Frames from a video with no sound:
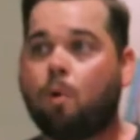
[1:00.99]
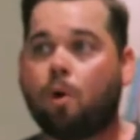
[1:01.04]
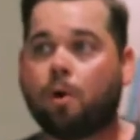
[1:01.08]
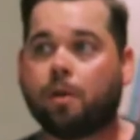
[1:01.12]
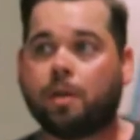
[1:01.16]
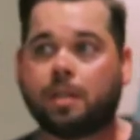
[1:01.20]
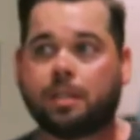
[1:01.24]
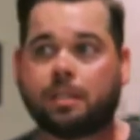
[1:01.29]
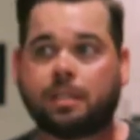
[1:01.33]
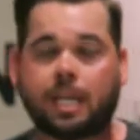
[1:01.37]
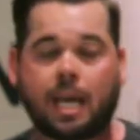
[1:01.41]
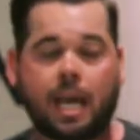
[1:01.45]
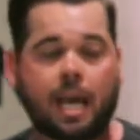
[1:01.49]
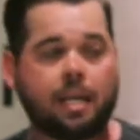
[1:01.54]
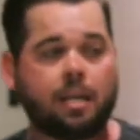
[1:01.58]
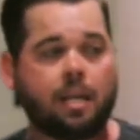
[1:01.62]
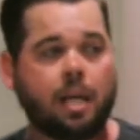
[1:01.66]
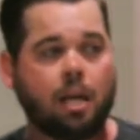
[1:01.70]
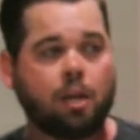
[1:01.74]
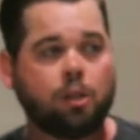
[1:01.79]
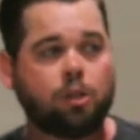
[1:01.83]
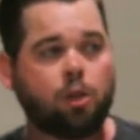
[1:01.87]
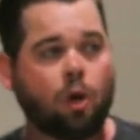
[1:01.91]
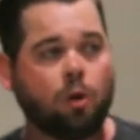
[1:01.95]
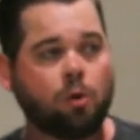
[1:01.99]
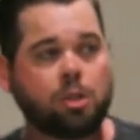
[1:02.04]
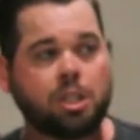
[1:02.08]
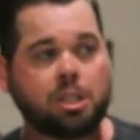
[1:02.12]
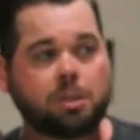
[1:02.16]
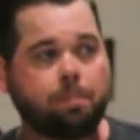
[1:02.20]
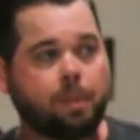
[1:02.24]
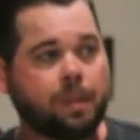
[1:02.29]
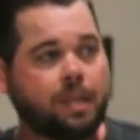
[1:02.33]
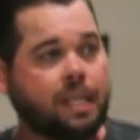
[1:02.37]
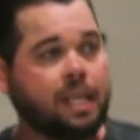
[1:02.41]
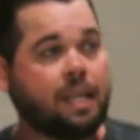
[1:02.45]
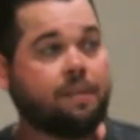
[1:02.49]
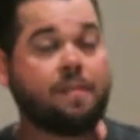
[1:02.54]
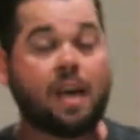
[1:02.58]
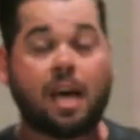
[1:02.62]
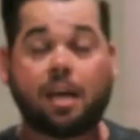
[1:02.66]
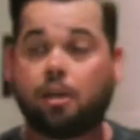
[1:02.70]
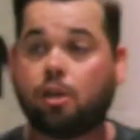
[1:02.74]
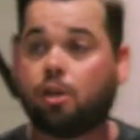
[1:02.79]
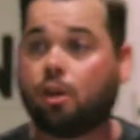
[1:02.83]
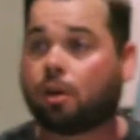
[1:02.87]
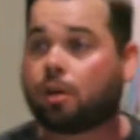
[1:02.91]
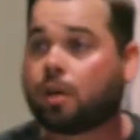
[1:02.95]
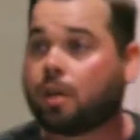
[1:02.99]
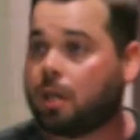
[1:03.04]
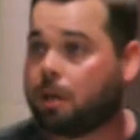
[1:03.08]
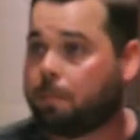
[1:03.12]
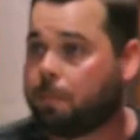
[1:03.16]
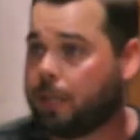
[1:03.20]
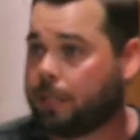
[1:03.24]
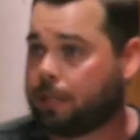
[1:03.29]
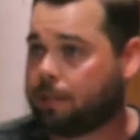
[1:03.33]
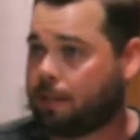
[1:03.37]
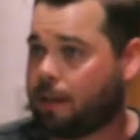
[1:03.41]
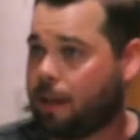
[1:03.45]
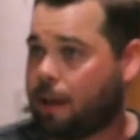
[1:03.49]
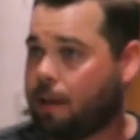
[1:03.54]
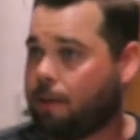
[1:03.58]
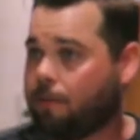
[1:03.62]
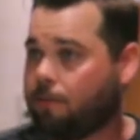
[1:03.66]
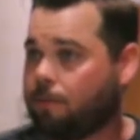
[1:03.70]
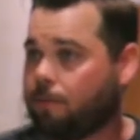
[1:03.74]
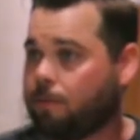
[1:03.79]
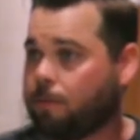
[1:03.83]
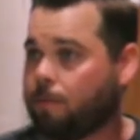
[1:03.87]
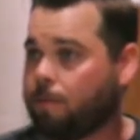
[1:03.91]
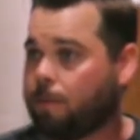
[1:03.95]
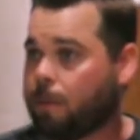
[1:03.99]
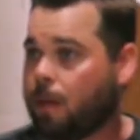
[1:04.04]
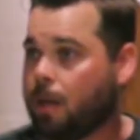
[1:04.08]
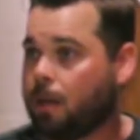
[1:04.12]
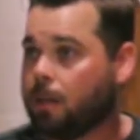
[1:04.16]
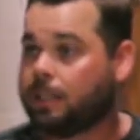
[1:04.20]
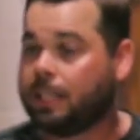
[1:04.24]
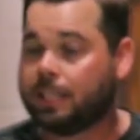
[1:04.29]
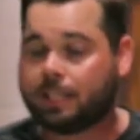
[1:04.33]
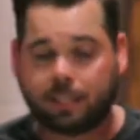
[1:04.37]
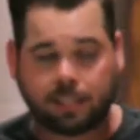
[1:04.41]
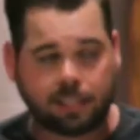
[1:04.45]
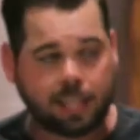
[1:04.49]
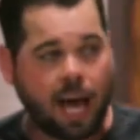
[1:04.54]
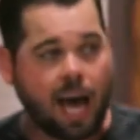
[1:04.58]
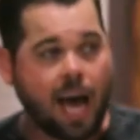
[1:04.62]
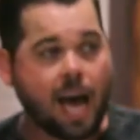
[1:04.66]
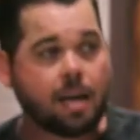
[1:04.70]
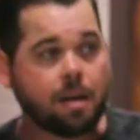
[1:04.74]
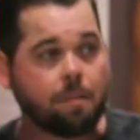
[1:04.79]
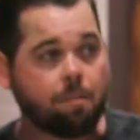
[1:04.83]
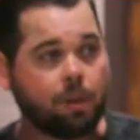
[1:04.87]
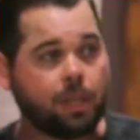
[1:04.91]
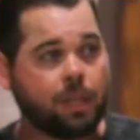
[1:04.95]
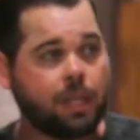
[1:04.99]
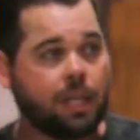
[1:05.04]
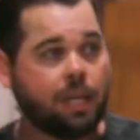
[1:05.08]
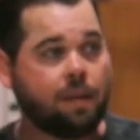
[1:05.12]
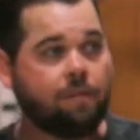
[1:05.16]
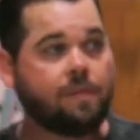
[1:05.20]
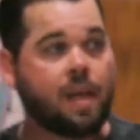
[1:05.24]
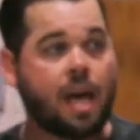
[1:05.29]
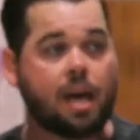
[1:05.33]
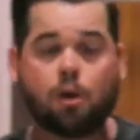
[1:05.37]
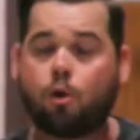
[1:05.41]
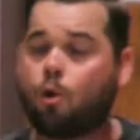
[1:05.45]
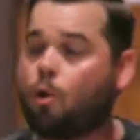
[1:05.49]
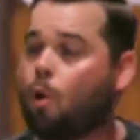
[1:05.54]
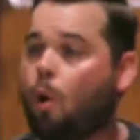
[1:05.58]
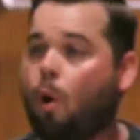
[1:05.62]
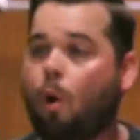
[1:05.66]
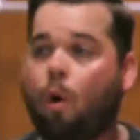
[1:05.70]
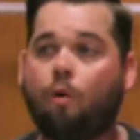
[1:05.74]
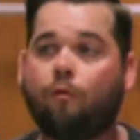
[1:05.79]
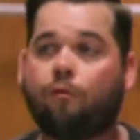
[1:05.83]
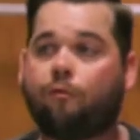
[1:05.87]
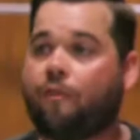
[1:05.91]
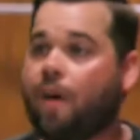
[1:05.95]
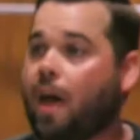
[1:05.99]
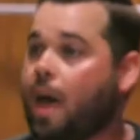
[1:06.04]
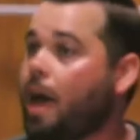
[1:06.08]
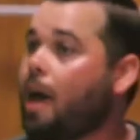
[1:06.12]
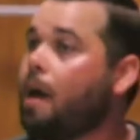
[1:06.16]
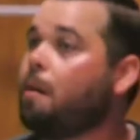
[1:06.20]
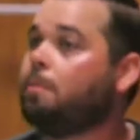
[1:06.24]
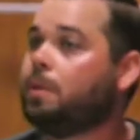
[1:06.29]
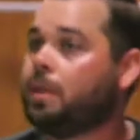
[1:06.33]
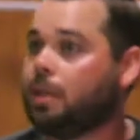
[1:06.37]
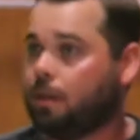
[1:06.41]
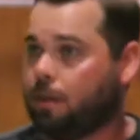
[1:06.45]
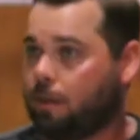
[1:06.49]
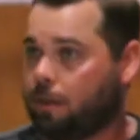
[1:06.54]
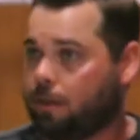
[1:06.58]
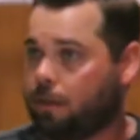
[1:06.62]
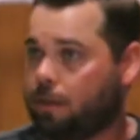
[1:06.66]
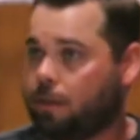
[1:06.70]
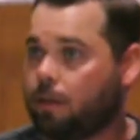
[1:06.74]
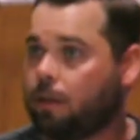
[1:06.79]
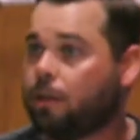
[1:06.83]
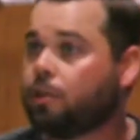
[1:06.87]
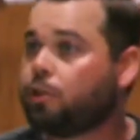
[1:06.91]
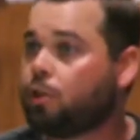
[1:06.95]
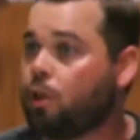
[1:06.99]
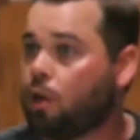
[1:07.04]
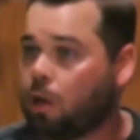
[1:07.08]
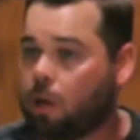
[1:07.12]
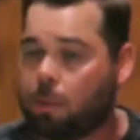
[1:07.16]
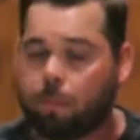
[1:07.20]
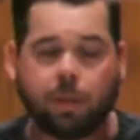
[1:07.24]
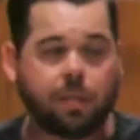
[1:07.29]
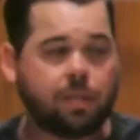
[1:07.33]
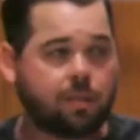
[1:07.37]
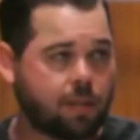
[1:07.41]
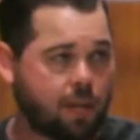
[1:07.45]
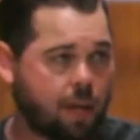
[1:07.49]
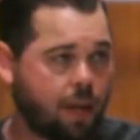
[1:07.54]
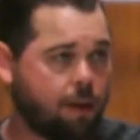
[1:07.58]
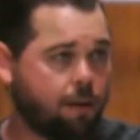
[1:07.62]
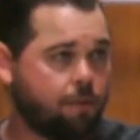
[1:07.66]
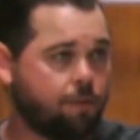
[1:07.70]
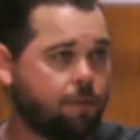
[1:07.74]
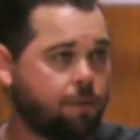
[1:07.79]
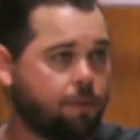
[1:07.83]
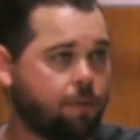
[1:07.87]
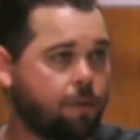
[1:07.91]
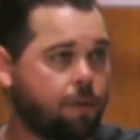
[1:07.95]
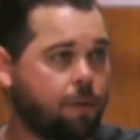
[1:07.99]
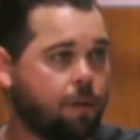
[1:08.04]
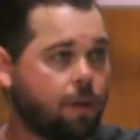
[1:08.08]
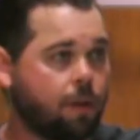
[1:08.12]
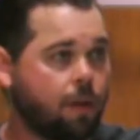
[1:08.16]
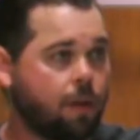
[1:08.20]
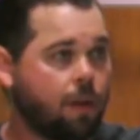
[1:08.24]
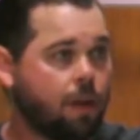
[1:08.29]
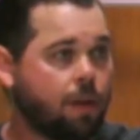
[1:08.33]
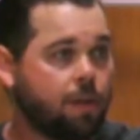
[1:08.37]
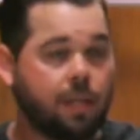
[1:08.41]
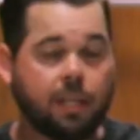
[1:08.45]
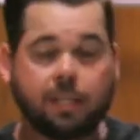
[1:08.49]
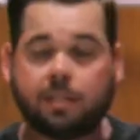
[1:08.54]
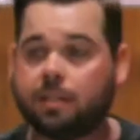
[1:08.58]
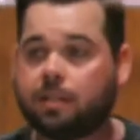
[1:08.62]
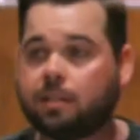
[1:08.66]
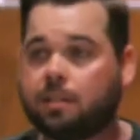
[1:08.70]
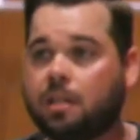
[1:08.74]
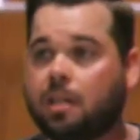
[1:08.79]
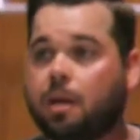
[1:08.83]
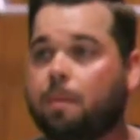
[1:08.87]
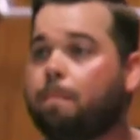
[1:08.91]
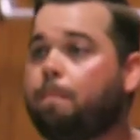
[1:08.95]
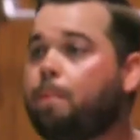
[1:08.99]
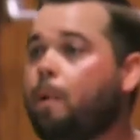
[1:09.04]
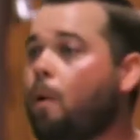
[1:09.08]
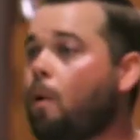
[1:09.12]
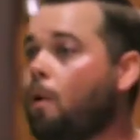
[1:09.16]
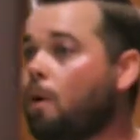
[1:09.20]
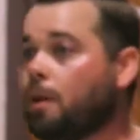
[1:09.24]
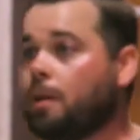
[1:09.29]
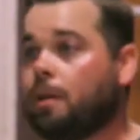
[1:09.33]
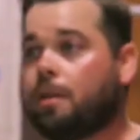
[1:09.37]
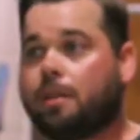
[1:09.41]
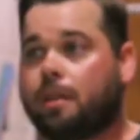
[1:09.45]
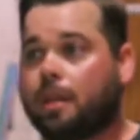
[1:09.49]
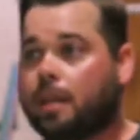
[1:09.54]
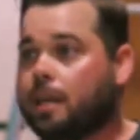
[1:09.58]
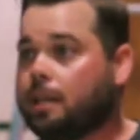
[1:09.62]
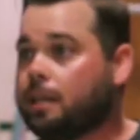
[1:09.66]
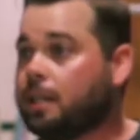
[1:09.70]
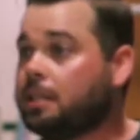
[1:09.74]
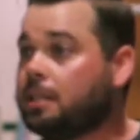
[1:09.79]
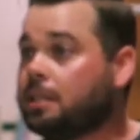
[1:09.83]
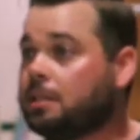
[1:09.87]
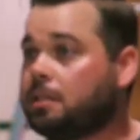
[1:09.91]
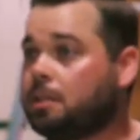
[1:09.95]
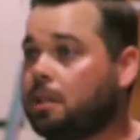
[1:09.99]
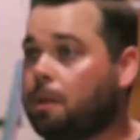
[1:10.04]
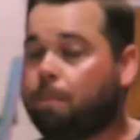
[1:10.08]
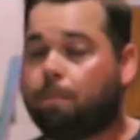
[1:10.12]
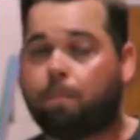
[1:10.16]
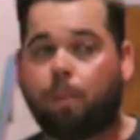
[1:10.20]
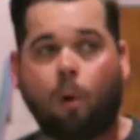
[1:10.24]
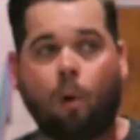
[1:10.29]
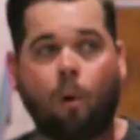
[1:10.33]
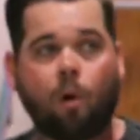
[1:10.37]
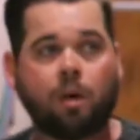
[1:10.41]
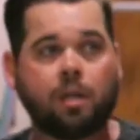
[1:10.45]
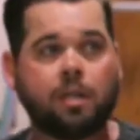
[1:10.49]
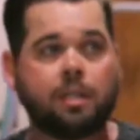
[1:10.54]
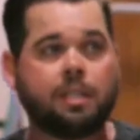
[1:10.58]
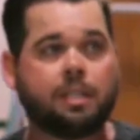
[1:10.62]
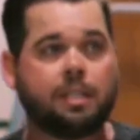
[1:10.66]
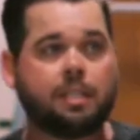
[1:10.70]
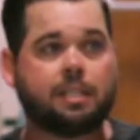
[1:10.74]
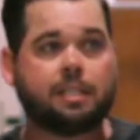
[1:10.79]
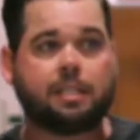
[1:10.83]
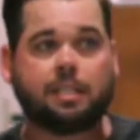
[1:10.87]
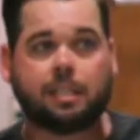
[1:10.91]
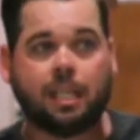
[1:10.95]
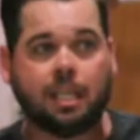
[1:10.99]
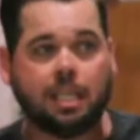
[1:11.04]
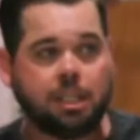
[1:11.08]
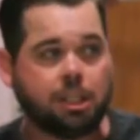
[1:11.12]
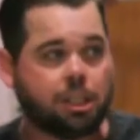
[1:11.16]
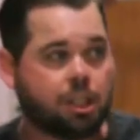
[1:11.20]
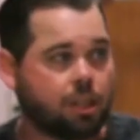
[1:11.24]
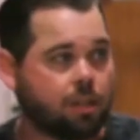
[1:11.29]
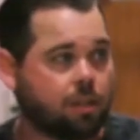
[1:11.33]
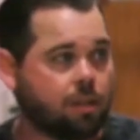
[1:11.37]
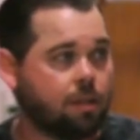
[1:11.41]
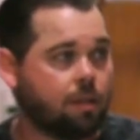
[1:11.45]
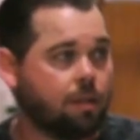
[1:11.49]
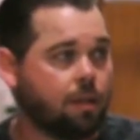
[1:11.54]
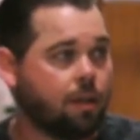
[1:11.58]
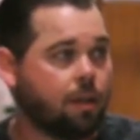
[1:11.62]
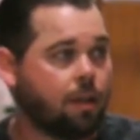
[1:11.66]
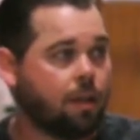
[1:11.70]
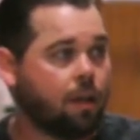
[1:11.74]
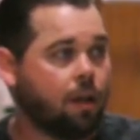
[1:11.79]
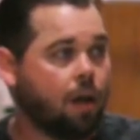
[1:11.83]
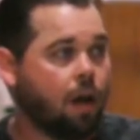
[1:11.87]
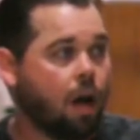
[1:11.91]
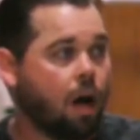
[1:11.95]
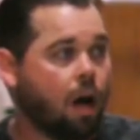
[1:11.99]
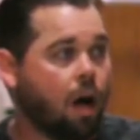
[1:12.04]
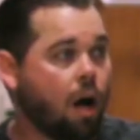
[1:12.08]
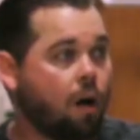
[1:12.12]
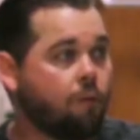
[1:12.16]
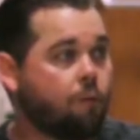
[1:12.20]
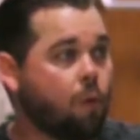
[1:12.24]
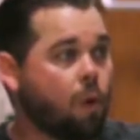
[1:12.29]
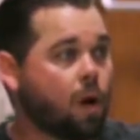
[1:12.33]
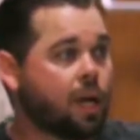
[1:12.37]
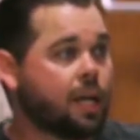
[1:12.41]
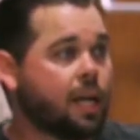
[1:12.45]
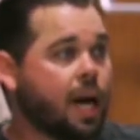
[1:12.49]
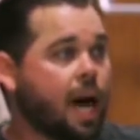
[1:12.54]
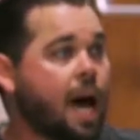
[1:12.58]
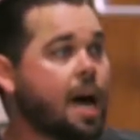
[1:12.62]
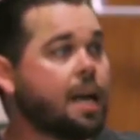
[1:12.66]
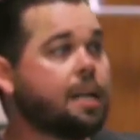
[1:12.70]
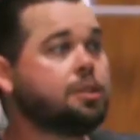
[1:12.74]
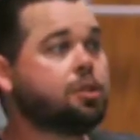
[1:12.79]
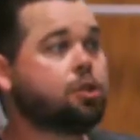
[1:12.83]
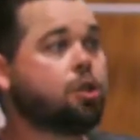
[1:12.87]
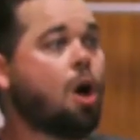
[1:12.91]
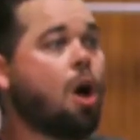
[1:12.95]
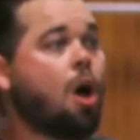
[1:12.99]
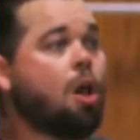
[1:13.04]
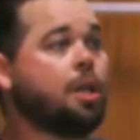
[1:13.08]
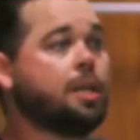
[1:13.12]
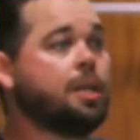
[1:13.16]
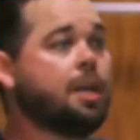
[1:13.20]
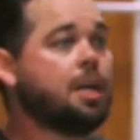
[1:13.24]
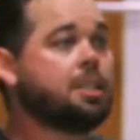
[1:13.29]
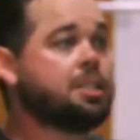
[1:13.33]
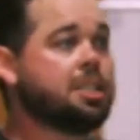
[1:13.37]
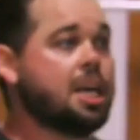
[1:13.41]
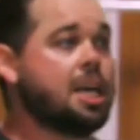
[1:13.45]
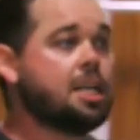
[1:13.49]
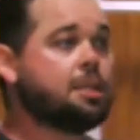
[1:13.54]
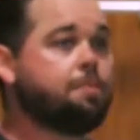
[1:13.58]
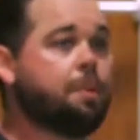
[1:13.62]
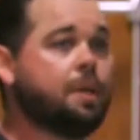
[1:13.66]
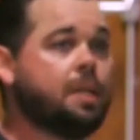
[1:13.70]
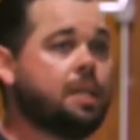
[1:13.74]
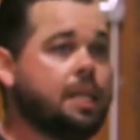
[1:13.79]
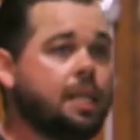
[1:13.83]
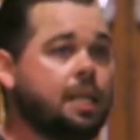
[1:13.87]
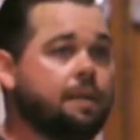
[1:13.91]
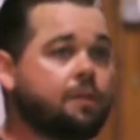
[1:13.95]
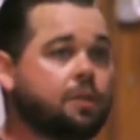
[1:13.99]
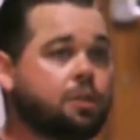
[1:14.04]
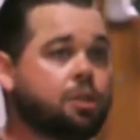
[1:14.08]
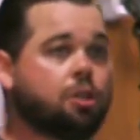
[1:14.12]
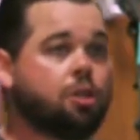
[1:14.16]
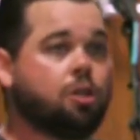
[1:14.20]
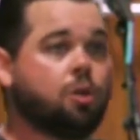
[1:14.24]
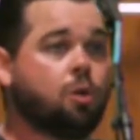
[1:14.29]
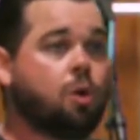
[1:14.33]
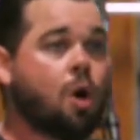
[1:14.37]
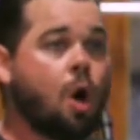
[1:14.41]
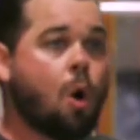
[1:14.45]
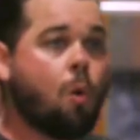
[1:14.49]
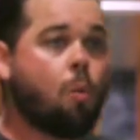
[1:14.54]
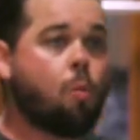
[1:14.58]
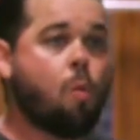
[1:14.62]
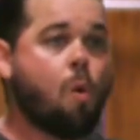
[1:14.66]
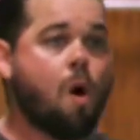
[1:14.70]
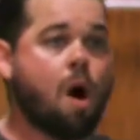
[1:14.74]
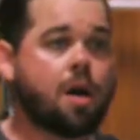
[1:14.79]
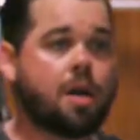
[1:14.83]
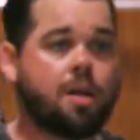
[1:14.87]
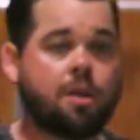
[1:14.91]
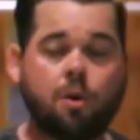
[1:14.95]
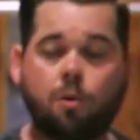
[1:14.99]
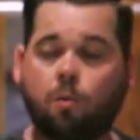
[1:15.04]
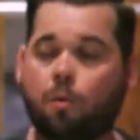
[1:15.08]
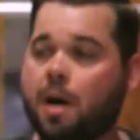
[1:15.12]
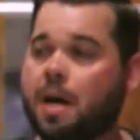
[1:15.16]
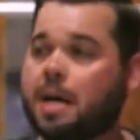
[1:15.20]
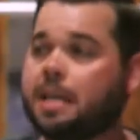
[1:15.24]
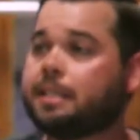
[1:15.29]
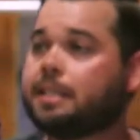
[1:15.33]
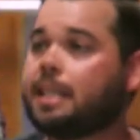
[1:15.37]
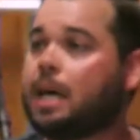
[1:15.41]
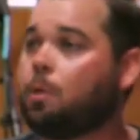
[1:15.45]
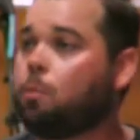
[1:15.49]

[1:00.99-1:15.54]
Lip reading: more than saying, don't just believe that you're going to be saved. Decide and believe that your whole family is going to be saved. This is an important thing. This is an important distinction of what God is calling us as believers to do. One of the ways